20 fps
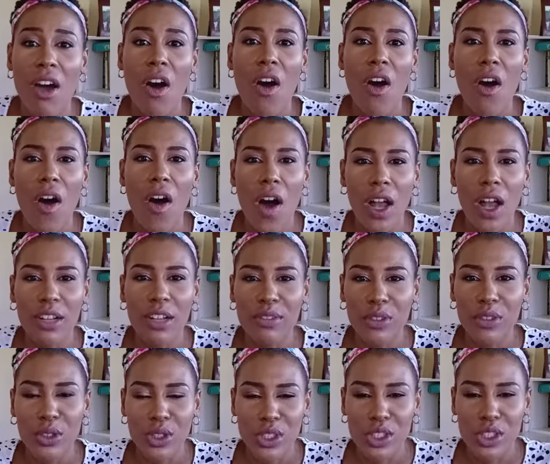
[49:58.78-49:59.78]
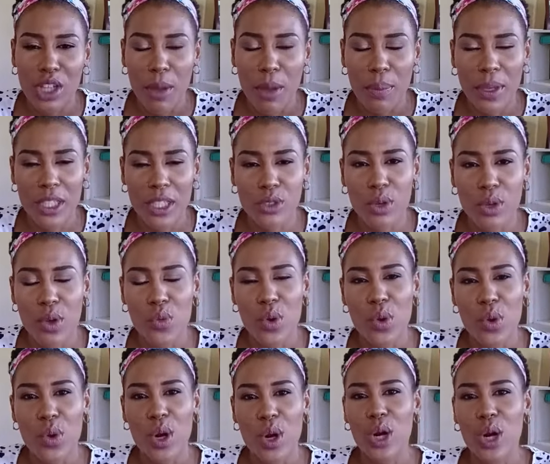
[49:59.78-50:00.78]
all of those topics when we
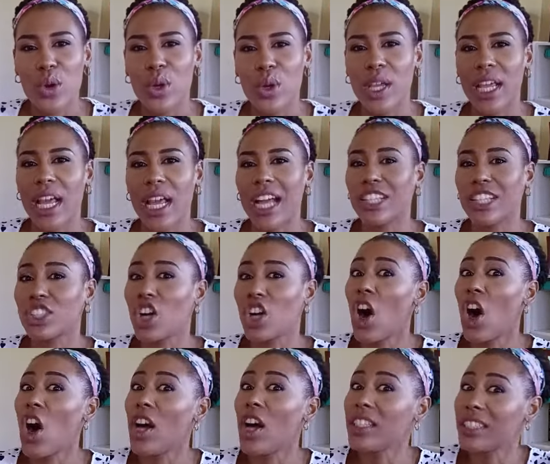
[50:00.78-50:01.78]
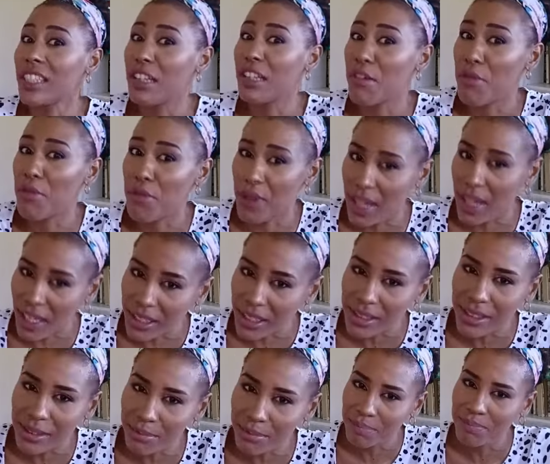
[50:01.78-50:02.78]
were looking at cause and
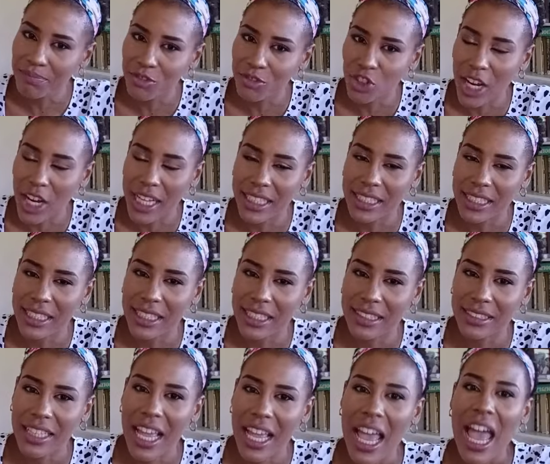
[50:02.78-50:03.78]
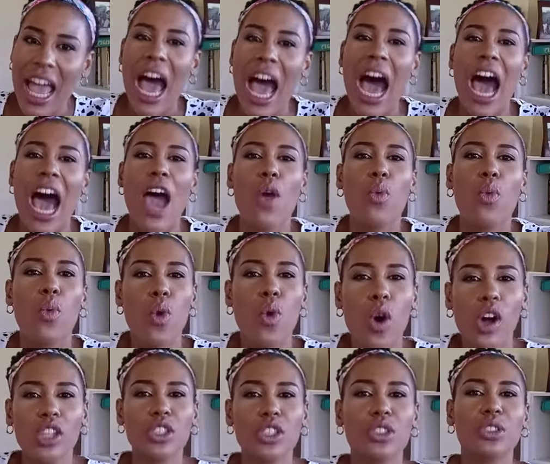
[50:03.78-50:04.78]
effect, writing. I
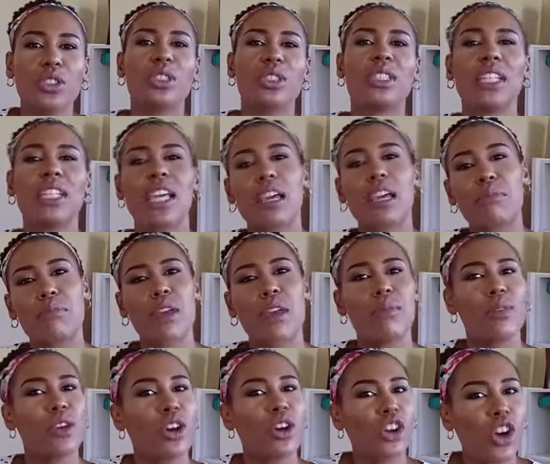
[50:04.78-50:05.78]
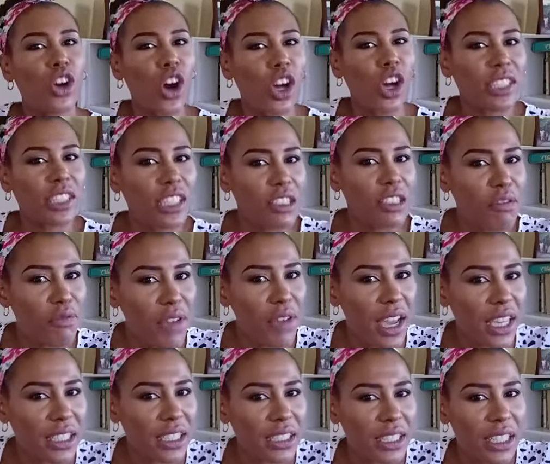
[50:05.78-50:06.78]
want you to take maybe your cause and
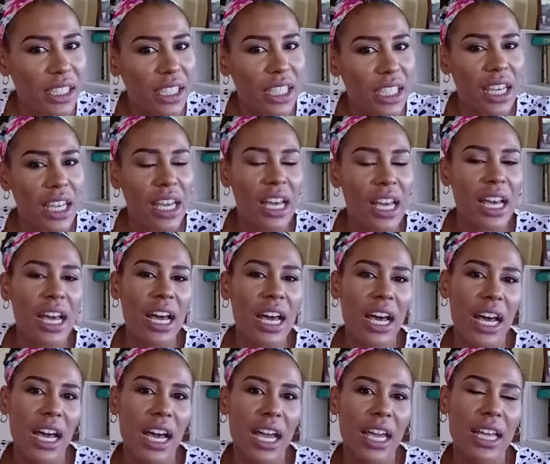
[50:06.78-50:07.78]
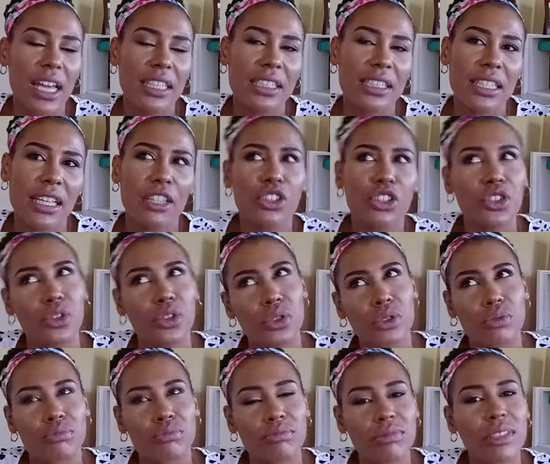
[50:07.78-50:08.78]
effect essay.
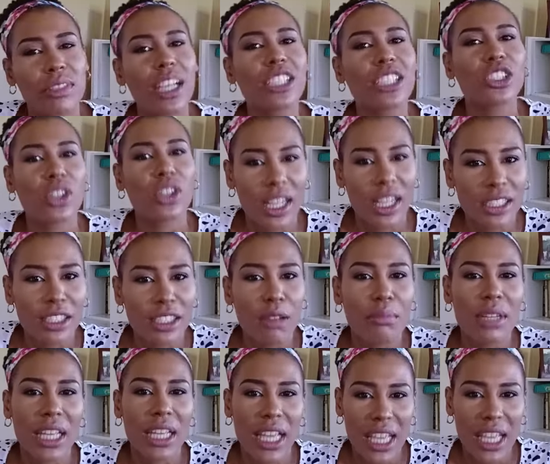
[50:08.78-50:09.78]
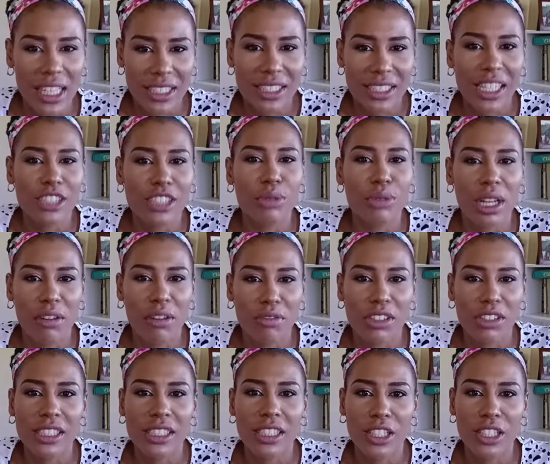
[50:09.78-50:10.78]
No, let's look at something else that's
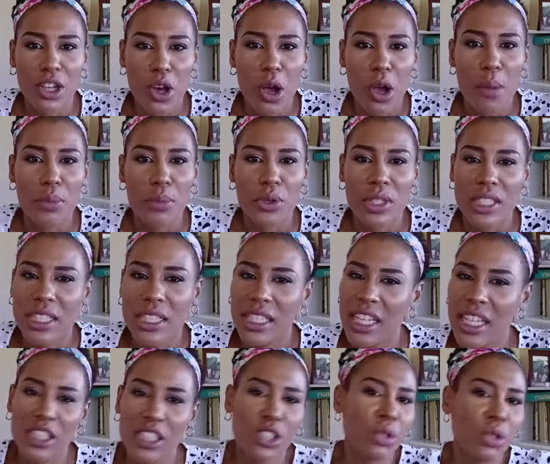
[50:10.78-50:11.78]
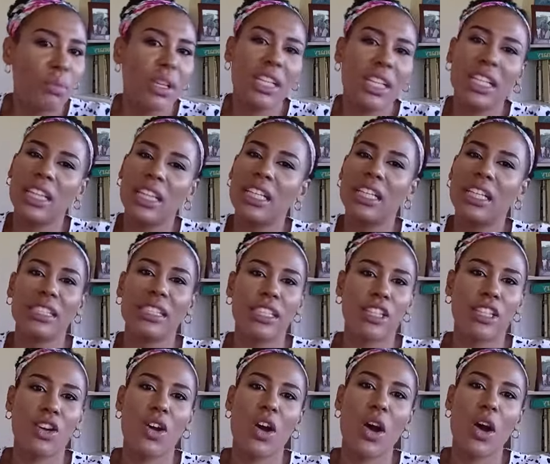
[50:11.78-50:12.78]
relevant in your community. There are so many things in
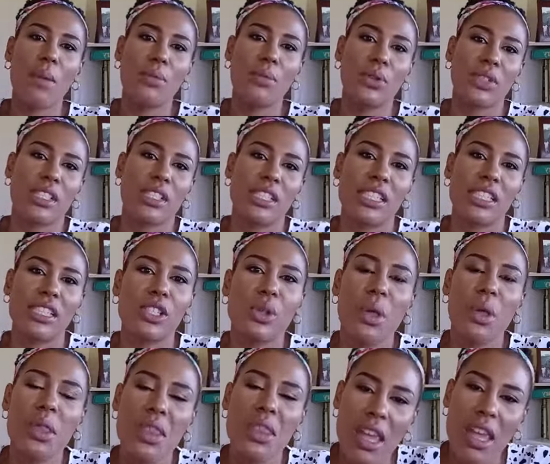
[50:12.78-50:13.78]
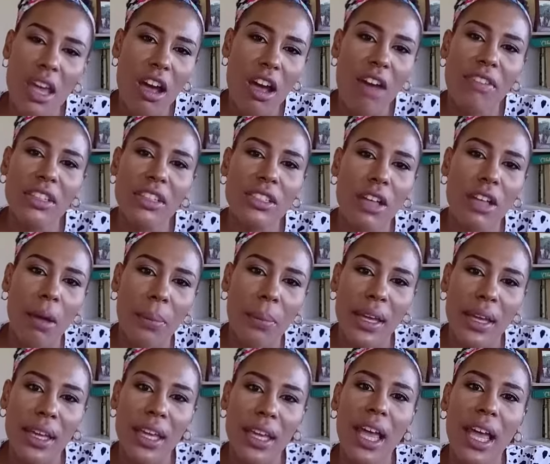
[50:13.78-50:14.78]
your community. So think of a
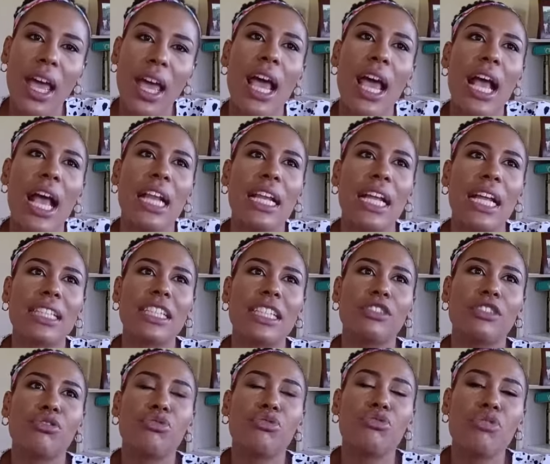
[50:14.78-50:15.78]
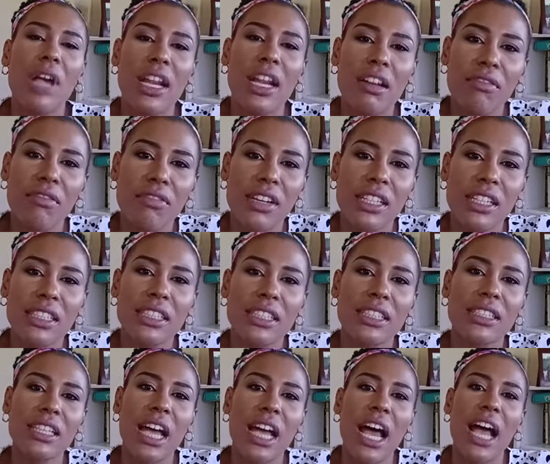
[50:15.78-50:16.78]
topic that is
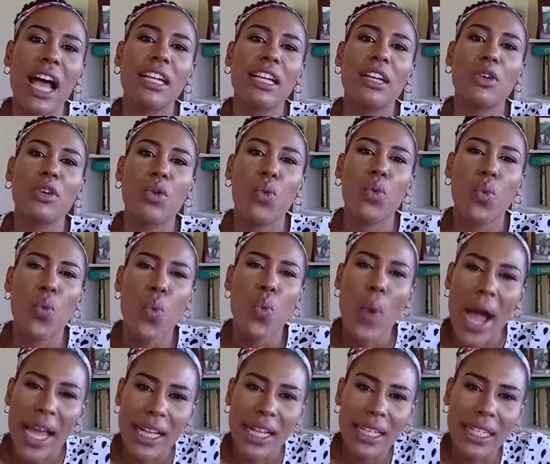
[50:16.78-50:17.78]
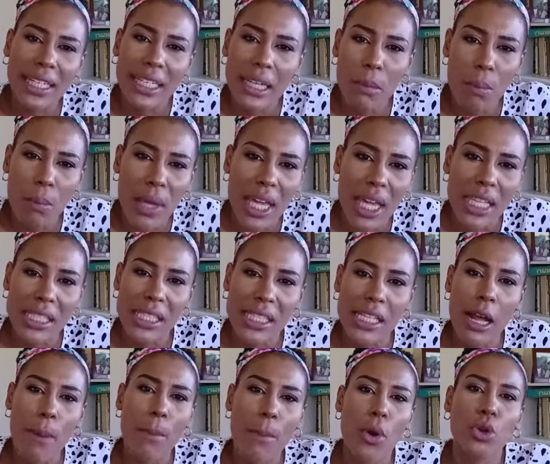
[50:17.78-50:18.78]
relevant and widely debated
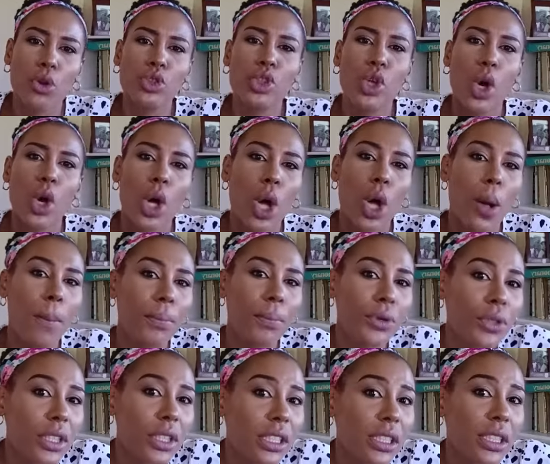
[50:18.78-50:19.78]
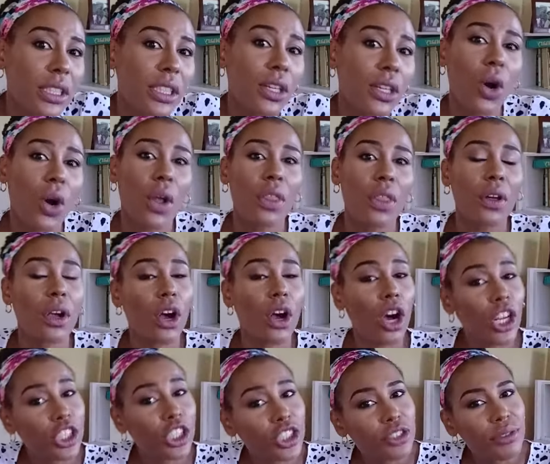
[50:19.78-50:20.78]
about your community or the
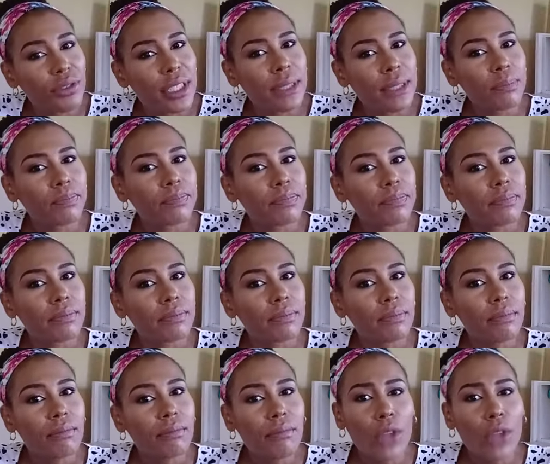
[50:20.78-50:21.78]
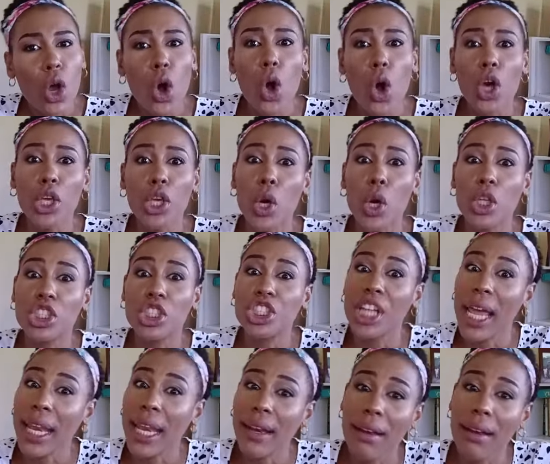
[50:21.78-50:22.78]
country or your
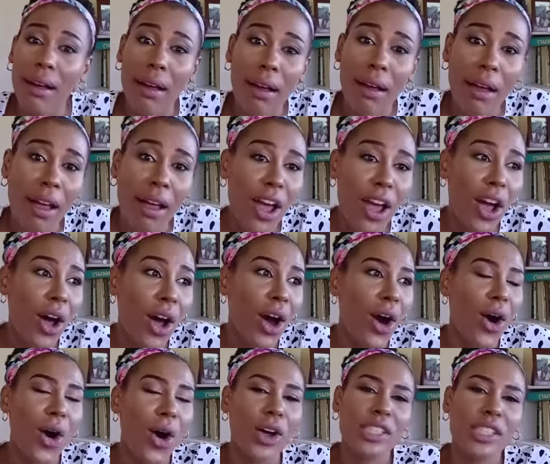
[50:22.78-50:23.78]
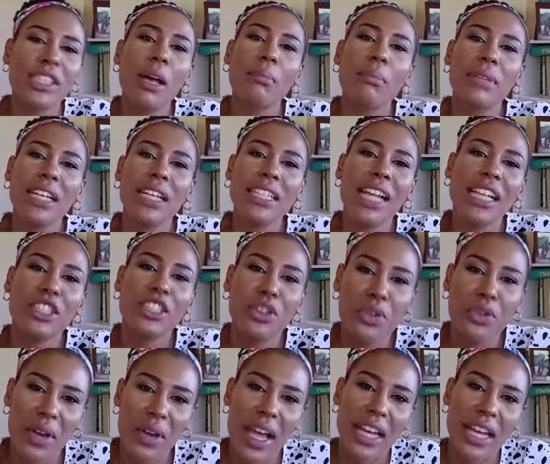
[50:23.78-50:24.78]
gender or something that you
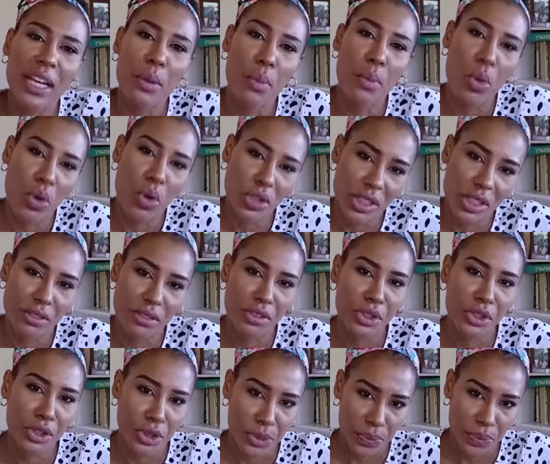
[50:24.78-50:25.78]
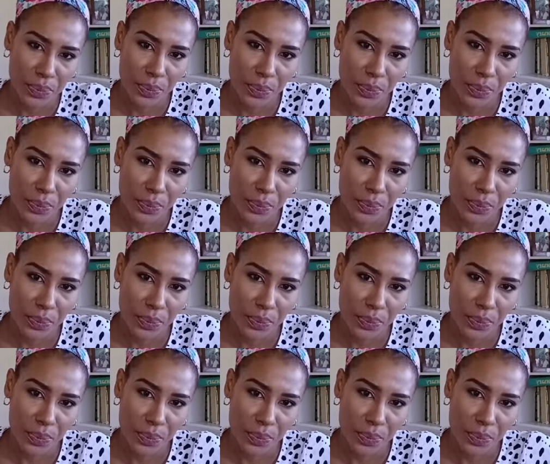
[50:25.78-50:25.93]
find important to you.